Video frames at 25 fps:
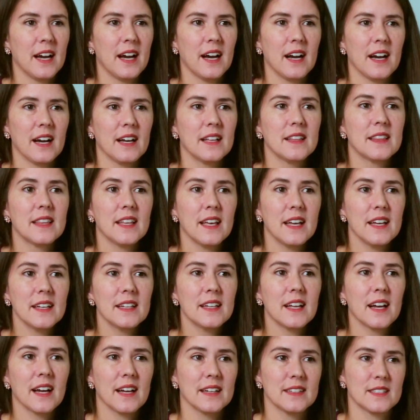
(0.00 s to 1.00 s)

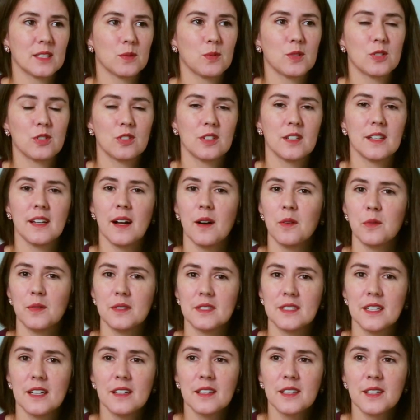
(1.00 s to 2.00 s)
Then I switched it out
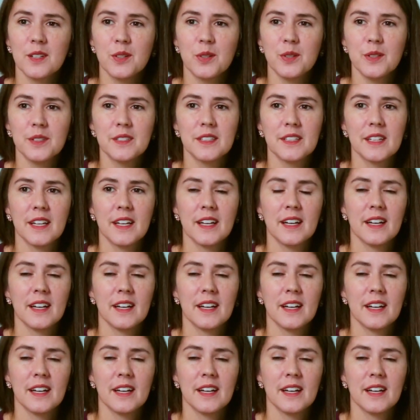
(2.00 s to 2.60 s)
with Darigold